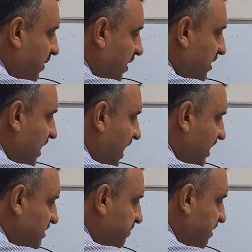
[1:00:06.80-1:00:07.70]
bond
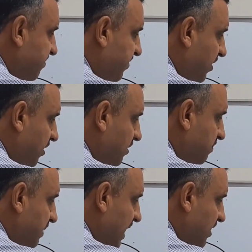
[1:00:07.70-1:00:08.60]
has been
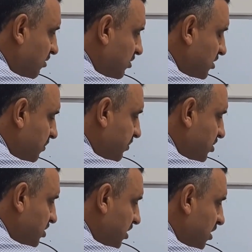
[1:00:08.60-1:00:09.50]
formed by the
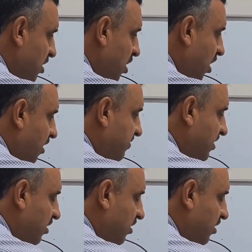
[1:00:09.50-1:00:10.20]
contribution of the